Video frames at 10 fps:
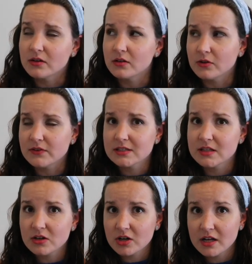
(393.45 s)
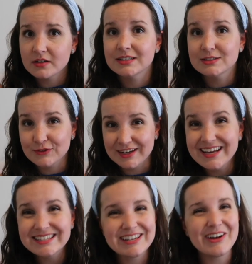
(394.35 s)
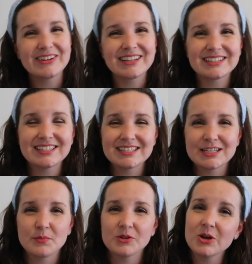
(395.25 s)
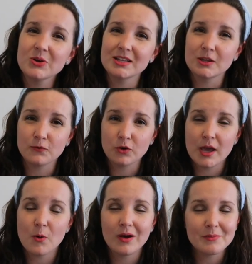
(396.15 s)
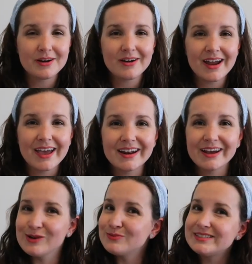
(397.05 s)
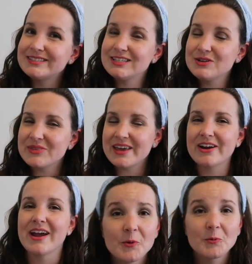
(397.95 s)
I don't know if I said that or not. It's free. So click the link down below, get the free webinar, and I hope to see you there.